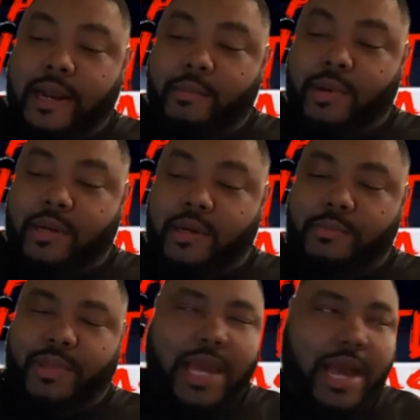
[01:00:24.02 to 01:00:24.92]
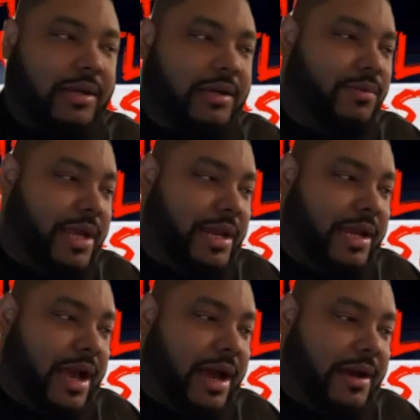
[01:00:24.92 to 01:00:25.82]
but uh, Bianca
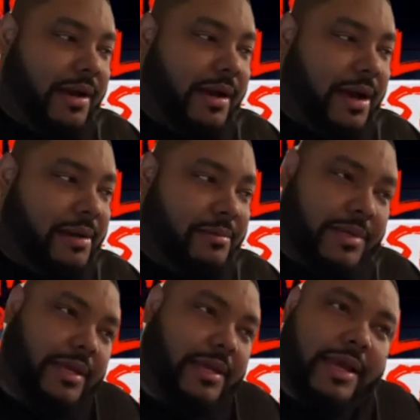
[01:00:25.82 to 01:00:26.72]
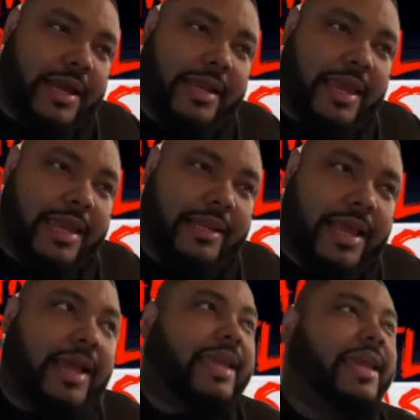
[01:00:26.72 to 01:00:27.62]
winning, uh, I, hey, I, I, can't
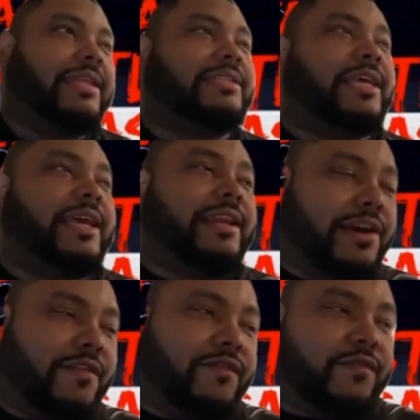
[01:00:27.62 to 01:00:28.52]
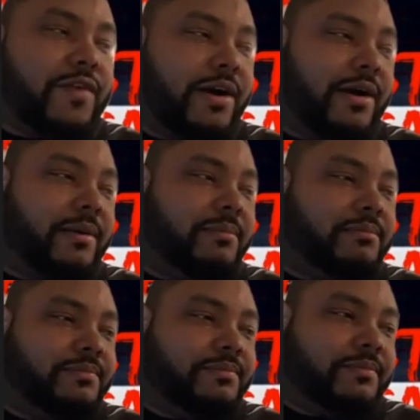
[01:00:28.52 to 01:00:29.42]
I can't say enough uh,
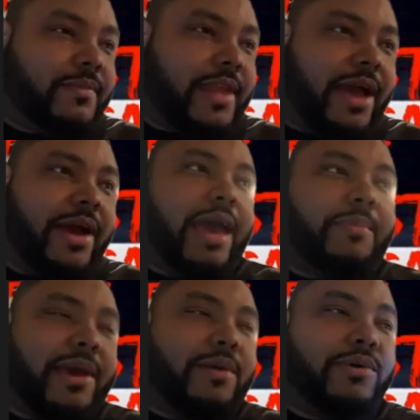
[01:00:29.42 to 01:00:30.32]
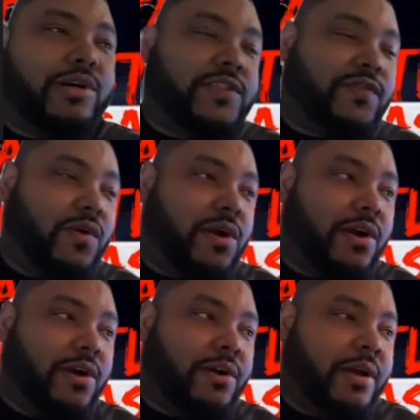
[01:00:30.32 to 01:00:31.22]
how happy I was for
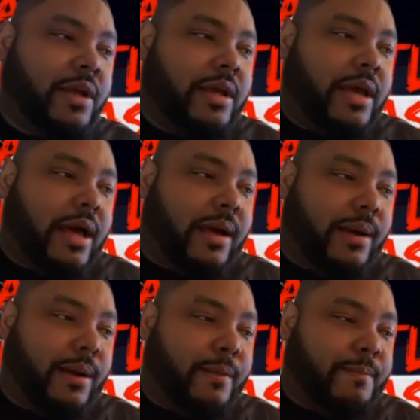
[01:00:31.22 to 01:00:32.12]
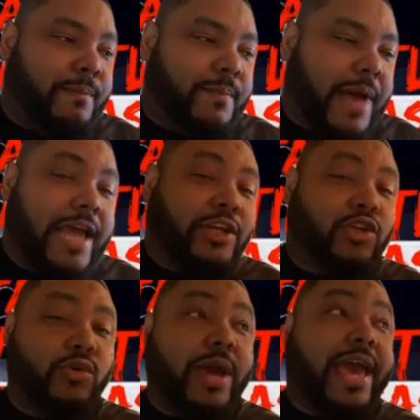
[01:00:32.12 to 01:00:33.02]
her. Um, I
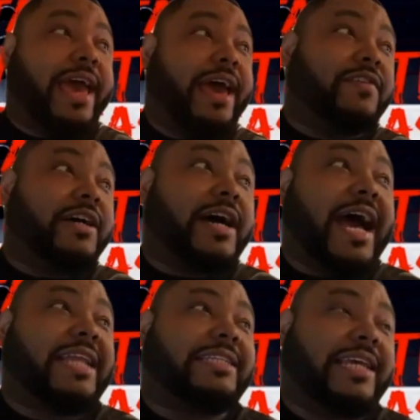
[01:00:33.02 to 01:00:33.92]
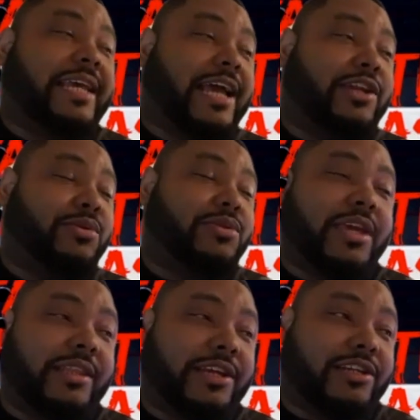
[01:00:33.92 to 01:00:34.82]
do have a hot take. I do
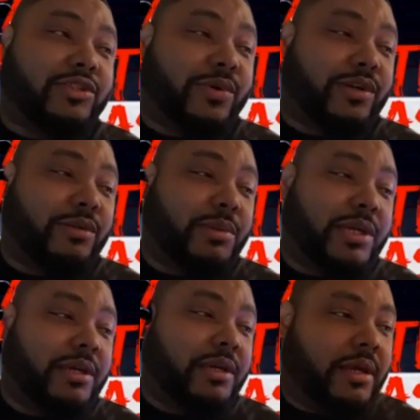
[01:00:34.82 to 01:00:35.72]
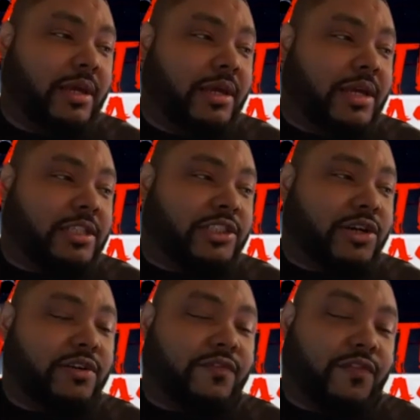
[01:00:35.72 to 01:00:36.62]
think there's going to be a
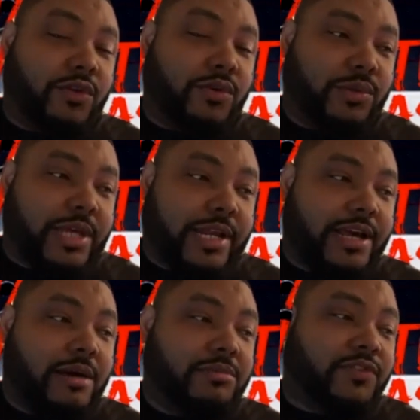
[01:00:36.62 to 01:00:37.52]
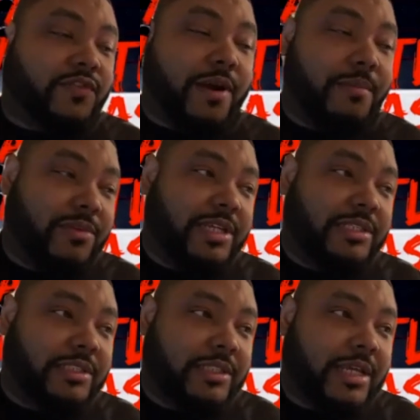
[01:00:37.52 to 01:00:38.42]
certain few that comes from
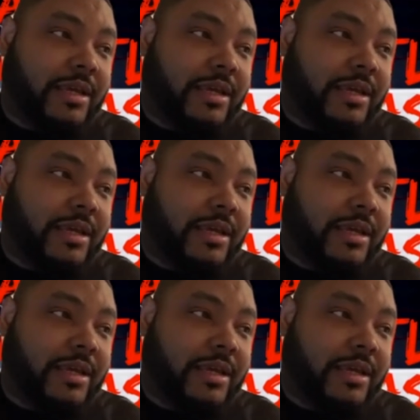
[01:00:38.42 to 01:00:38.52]
this.